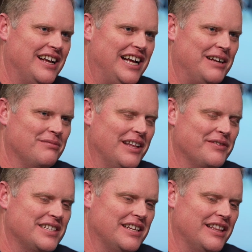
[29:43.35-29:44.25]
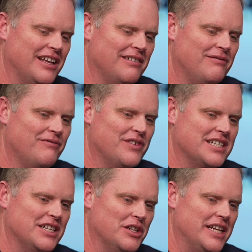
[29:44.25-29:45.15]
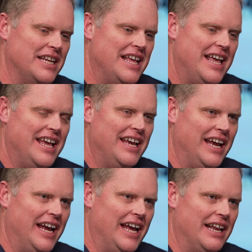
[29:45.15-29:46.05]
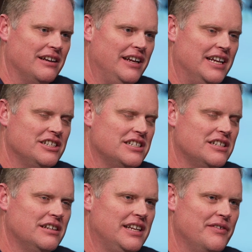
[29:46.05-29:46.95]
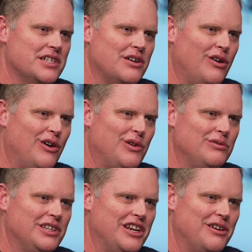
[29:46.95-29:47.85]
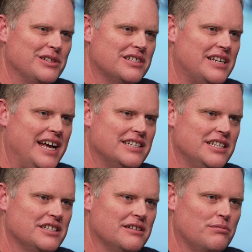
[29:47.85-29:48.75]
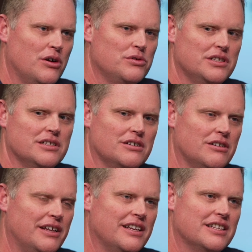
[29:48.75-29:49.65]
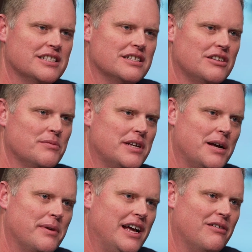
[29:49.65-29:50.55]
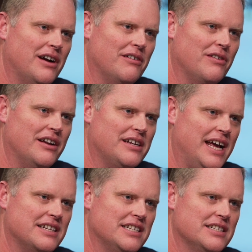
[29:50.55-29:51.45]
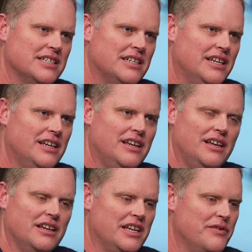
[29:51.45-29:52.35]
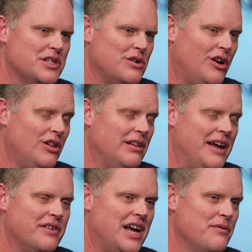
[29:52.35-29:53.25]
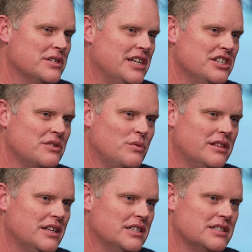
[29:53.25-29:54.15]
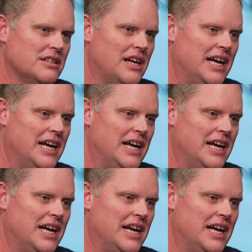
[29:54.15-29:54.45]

Love seeing the facility, and yeah, just give us a call, as tax season approaches, or I think this is going to be coming out right around tax season. And give us a call, have a conversation with us.